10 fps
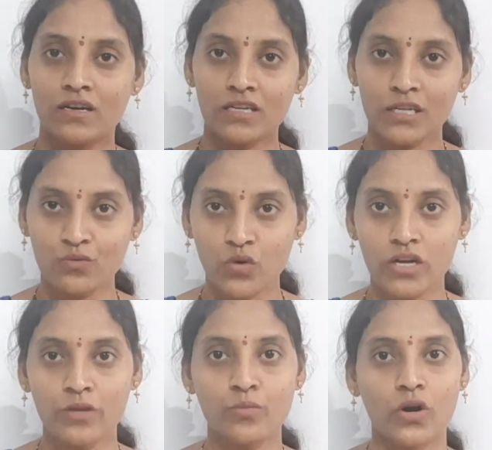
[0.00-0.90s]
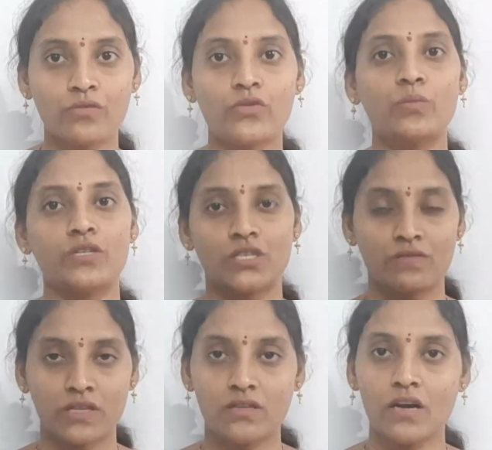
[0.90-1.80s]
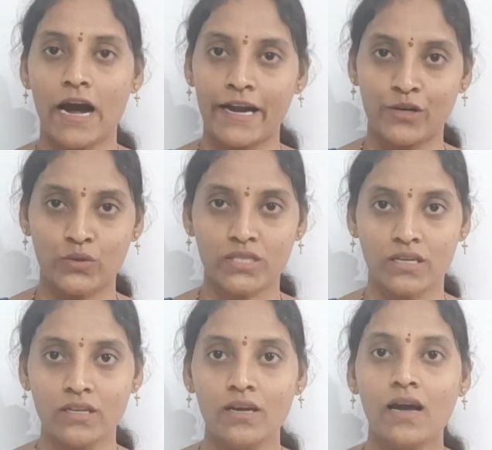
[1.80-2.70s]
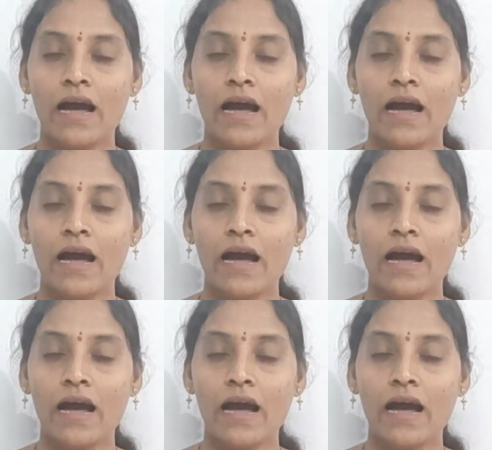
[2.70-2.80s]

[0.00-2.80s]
involved in bond formation with hydrogen,